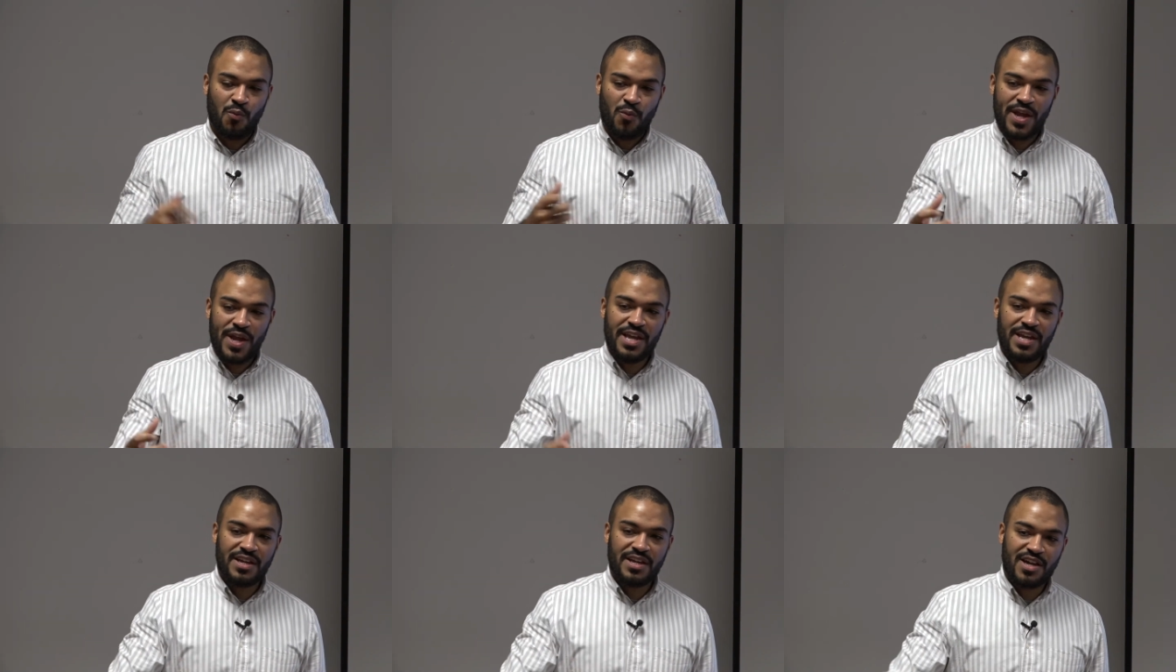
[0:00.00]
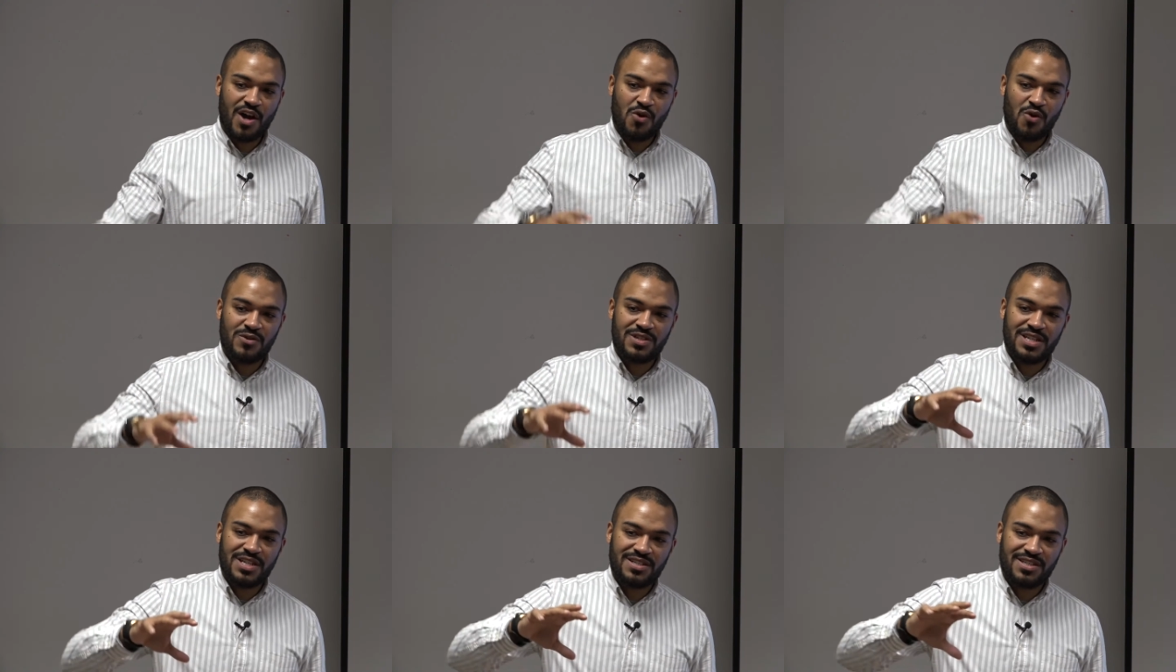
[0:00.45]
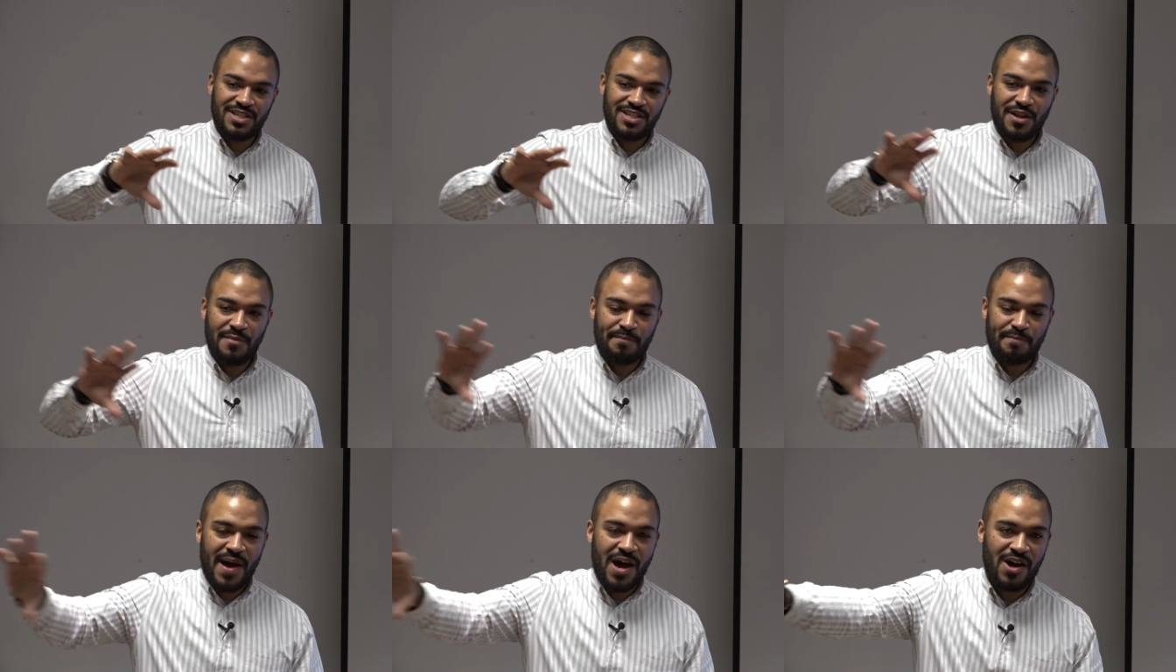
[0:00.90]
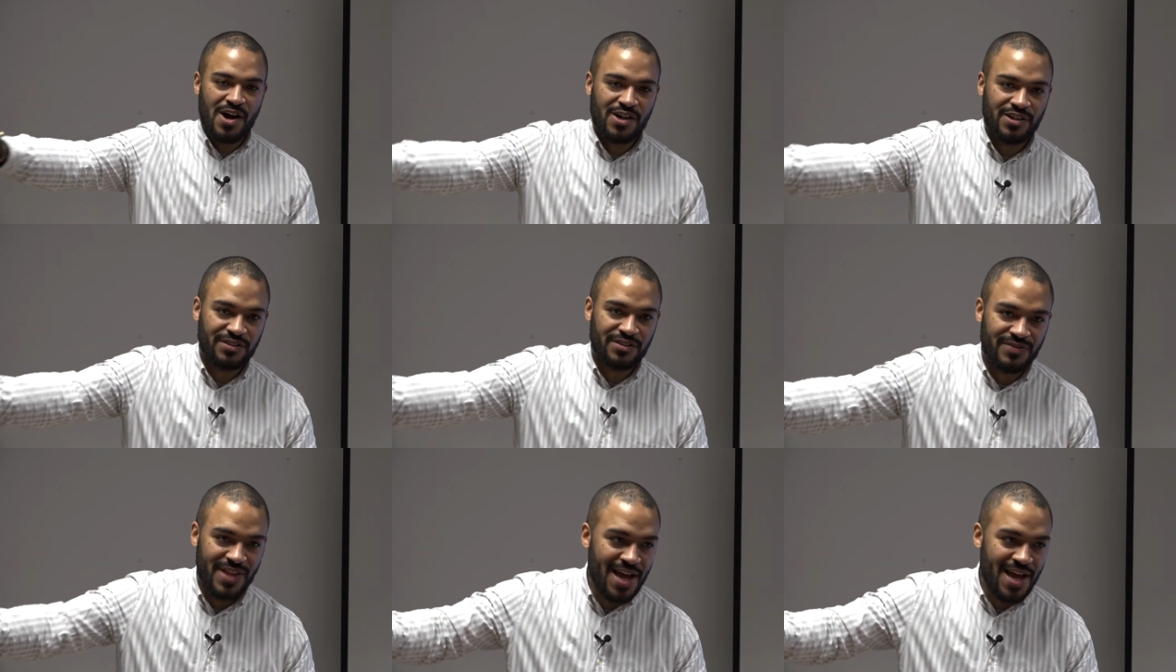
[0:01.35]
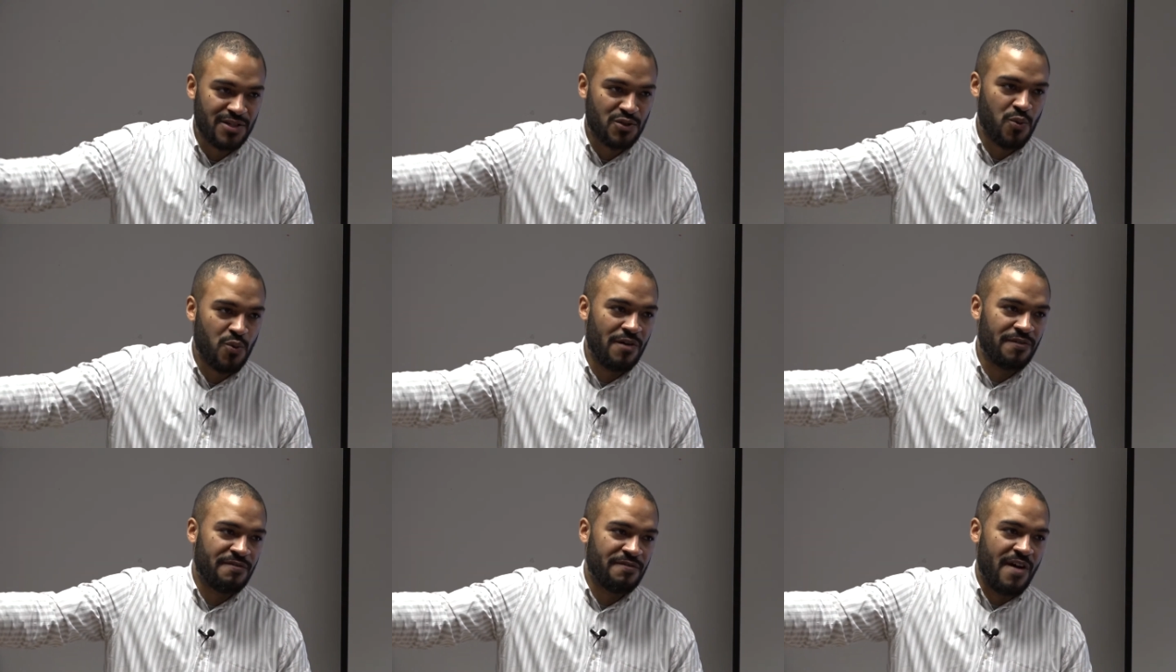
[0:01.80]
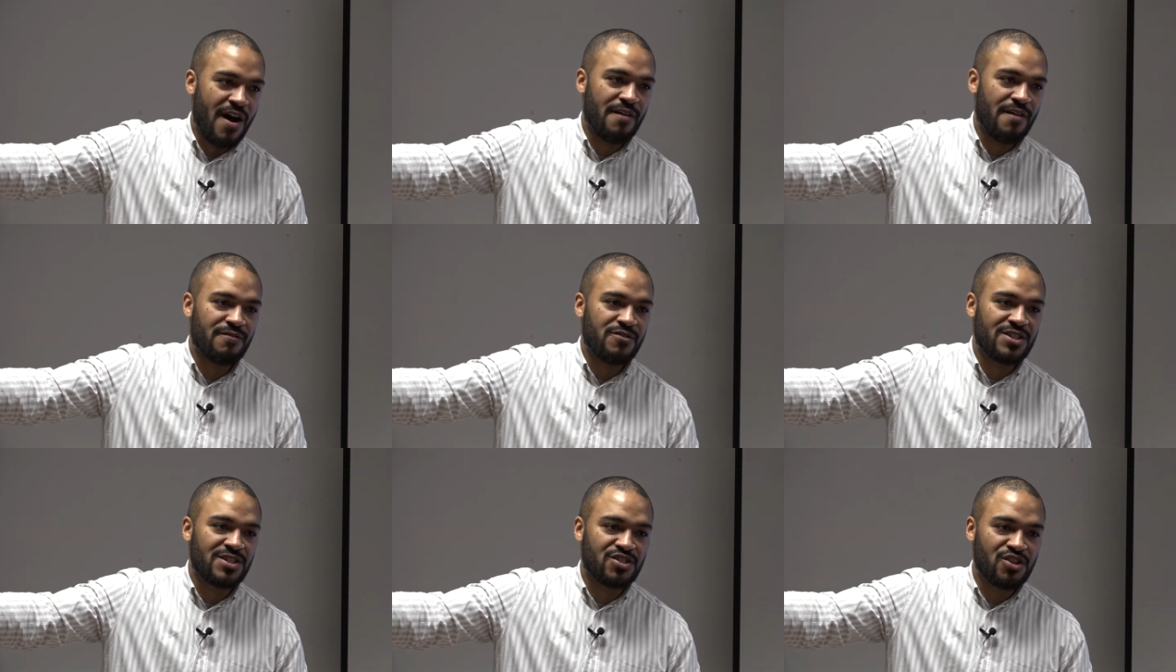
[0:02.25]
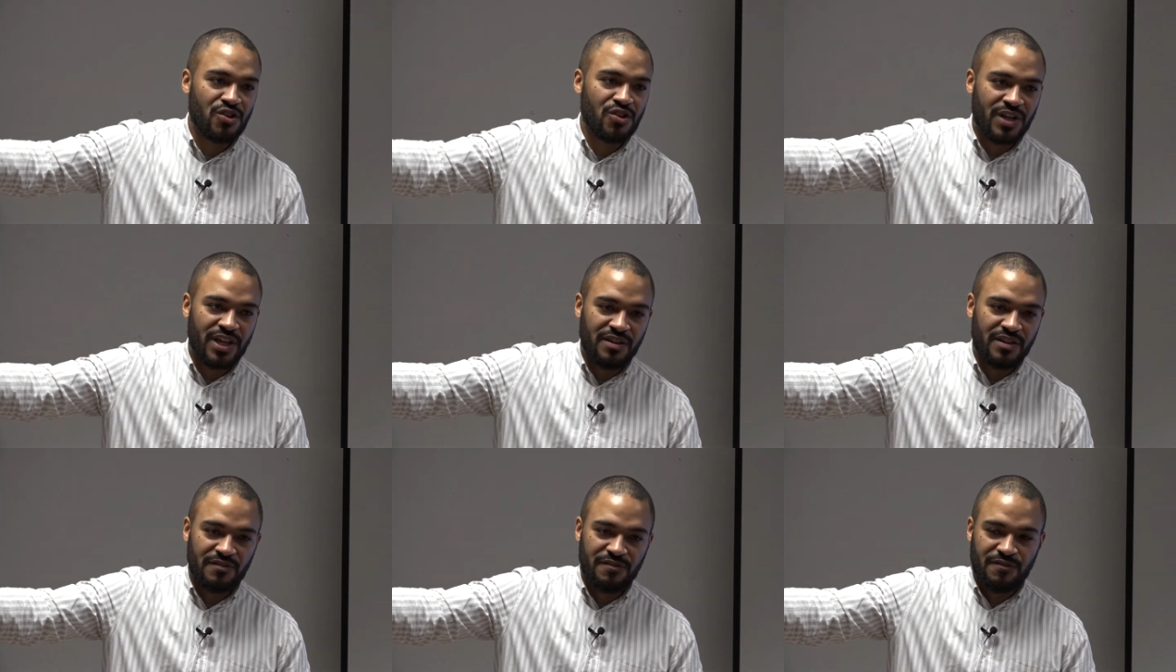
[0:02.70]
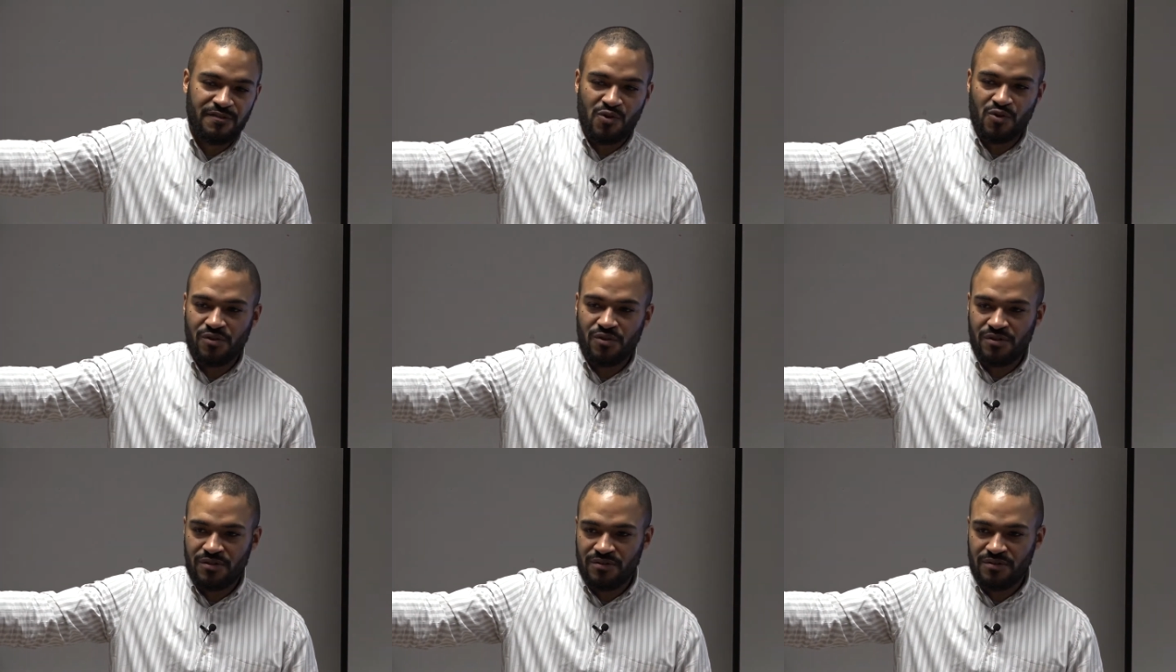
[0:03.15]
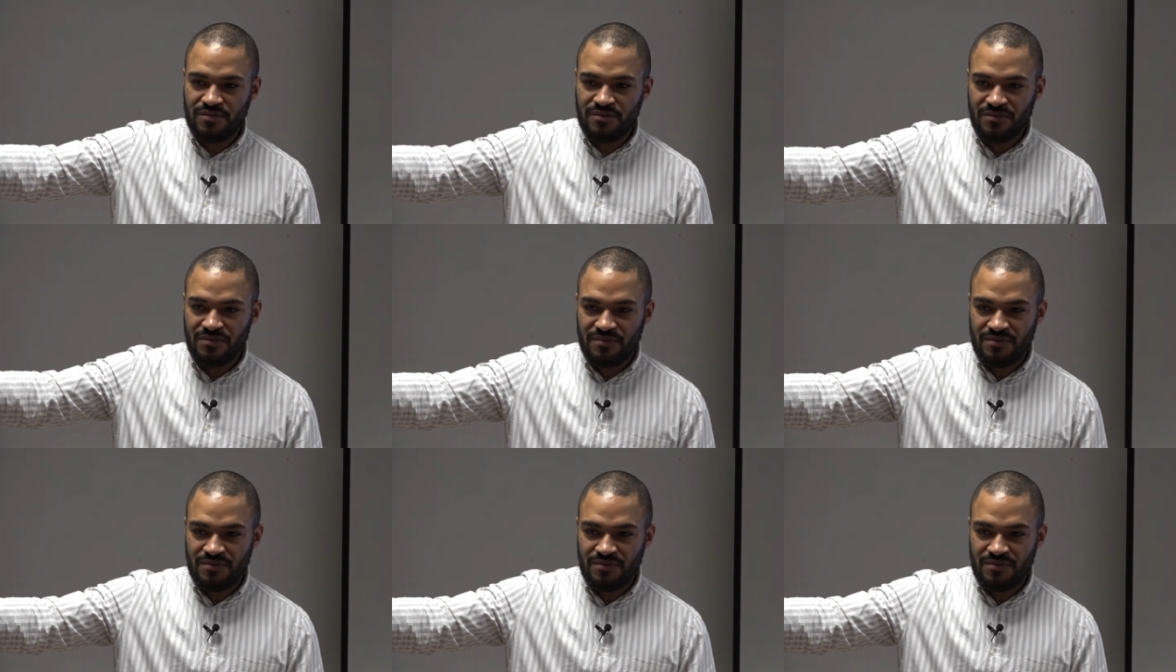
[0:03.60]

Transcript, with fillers: The wheat goes into the barn. That's what Father is looking for.